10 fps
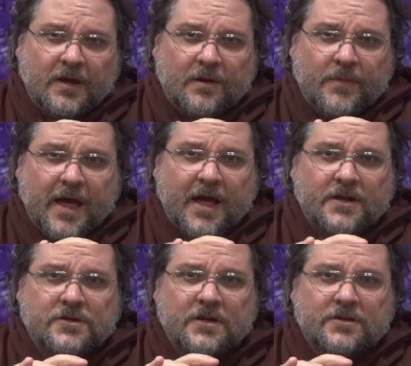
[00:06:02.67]
And
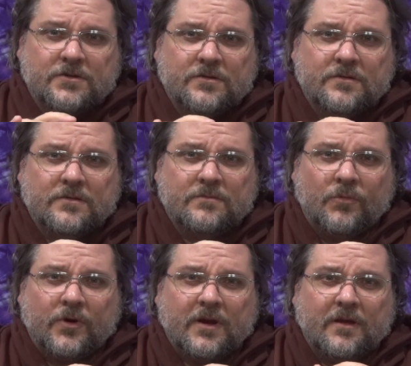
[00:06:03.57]
imagine as you
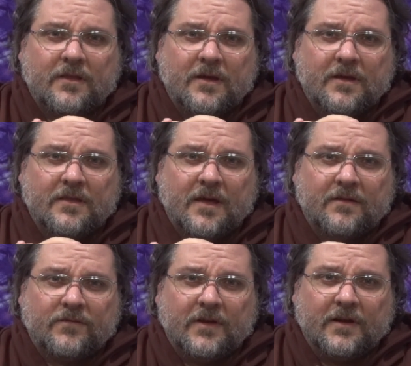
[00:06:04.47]
breathe in
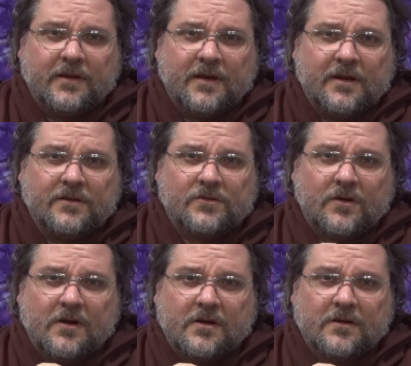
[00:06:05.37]
that feeling getting
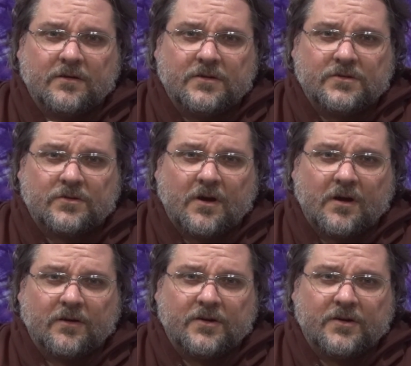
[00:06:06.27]
stronger and stronger,